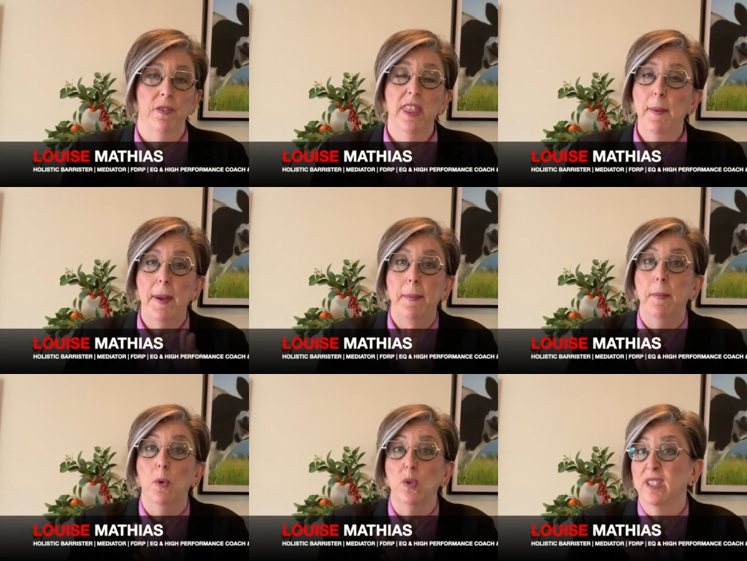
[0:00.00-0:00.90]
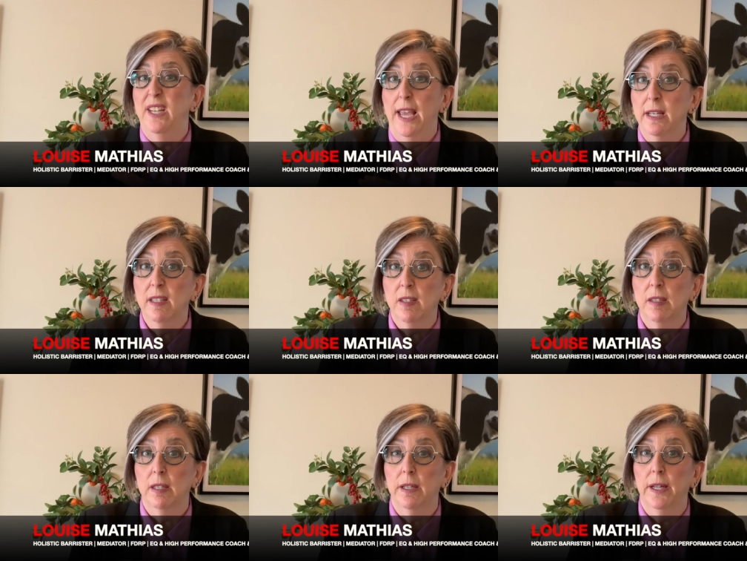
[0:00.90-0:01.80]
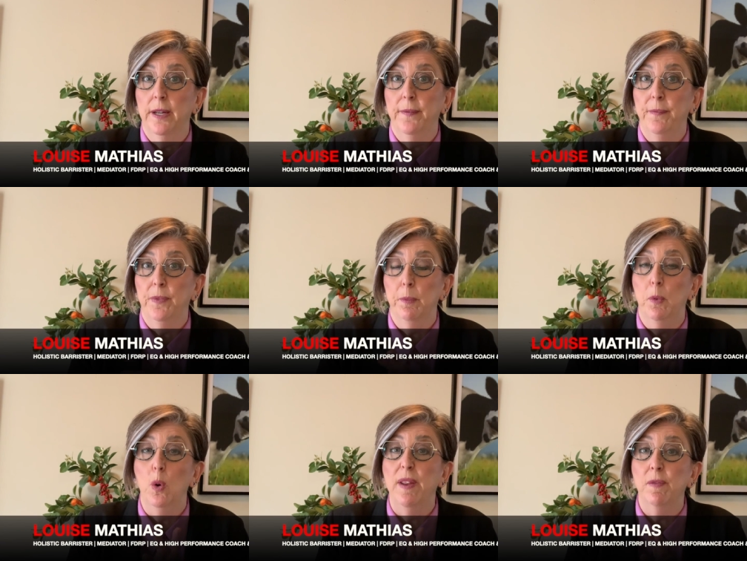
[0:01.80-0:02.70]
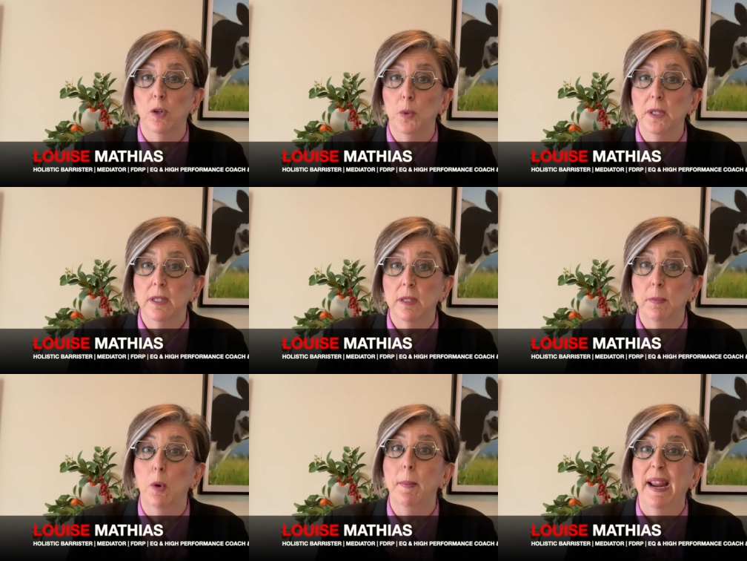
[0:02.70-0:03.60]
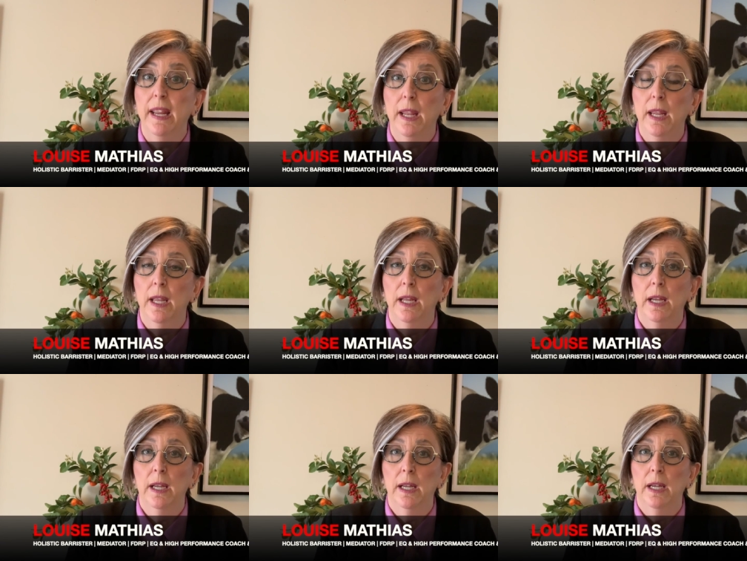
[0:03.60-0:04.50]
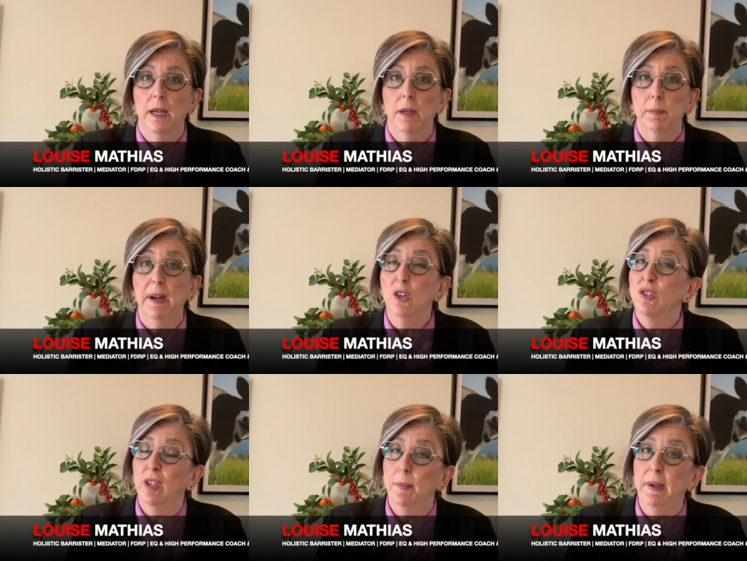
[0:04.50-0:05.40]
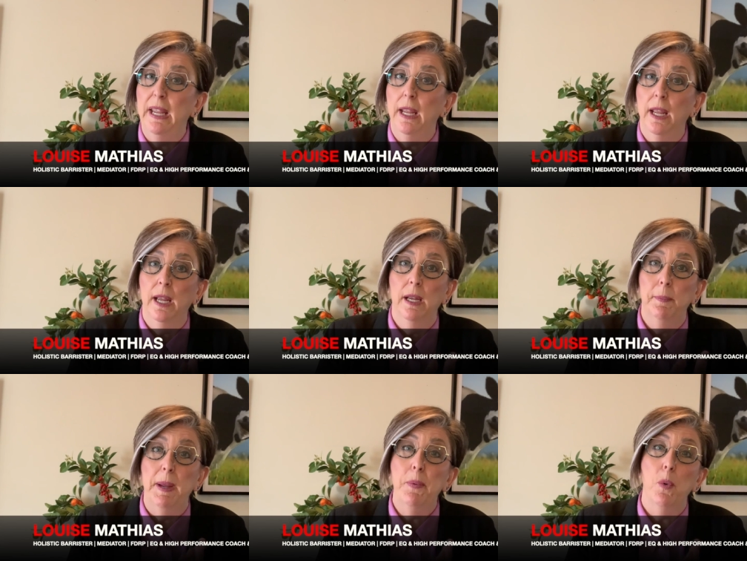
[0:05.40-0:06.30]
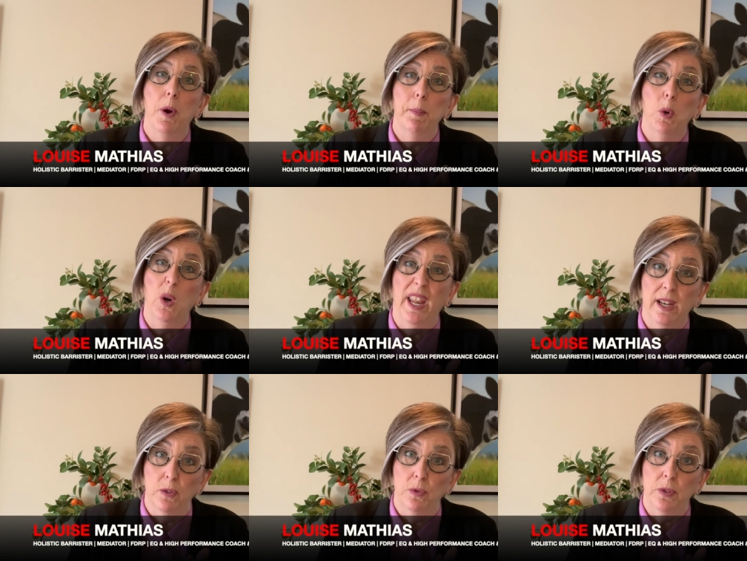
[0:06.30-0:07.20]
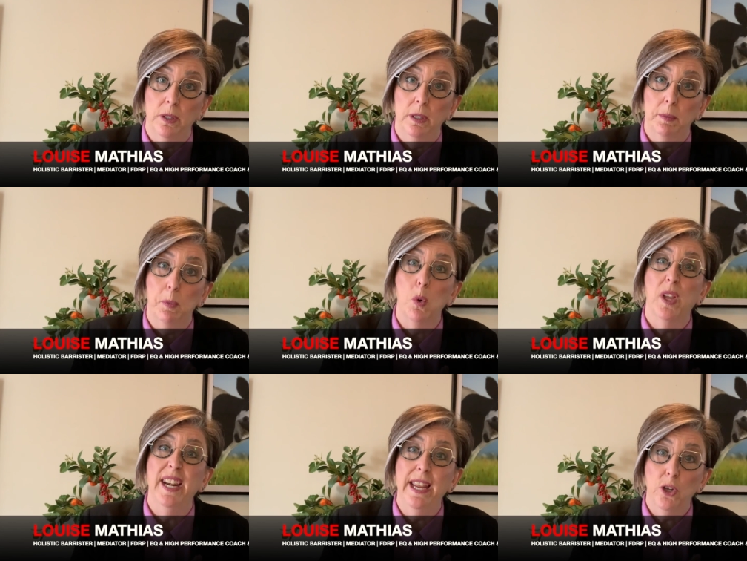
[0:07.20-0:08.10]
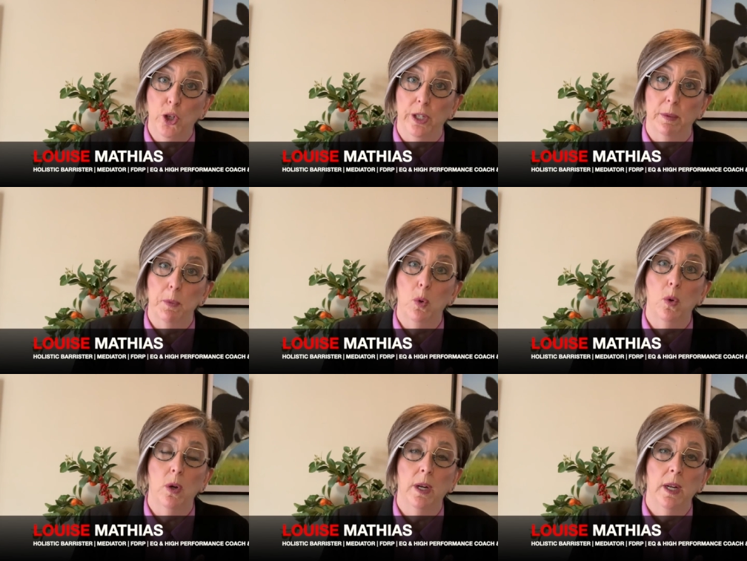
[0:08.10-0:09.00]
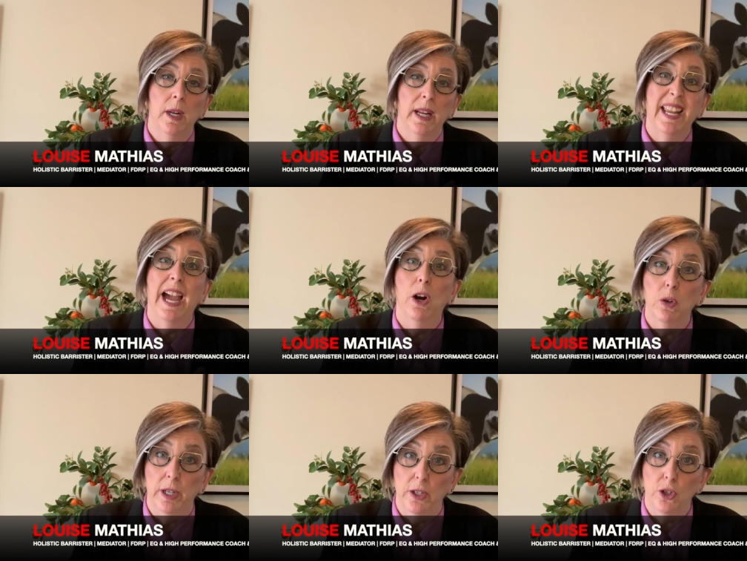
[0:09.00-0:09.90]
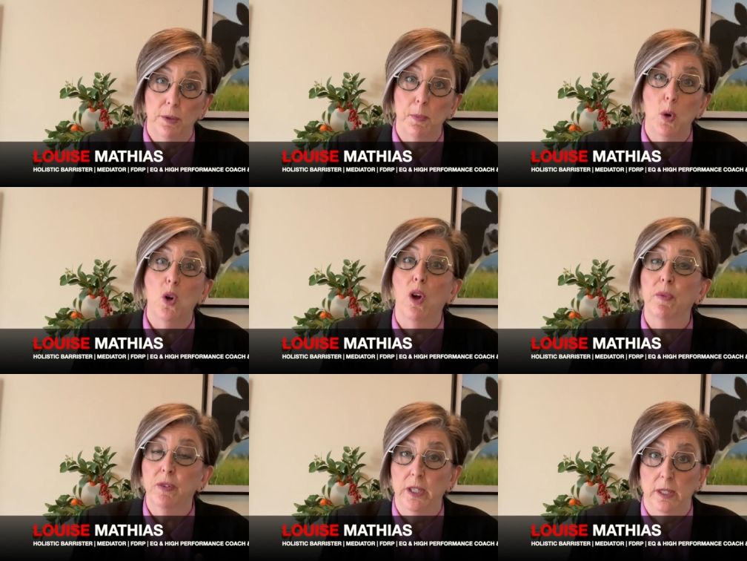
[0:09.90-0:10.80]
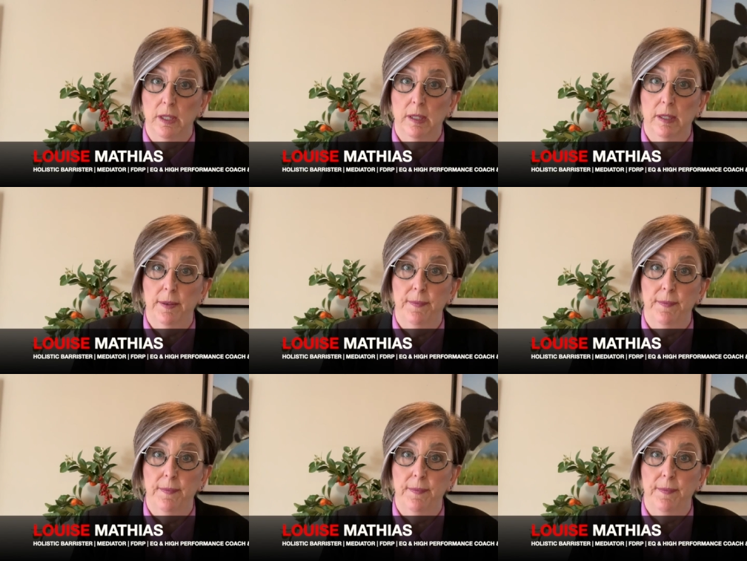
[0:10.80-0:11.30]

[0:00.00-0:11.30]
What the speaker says: and that may be more status, more influence, more money. May also be people want more love, more connection, more courage, more confidence.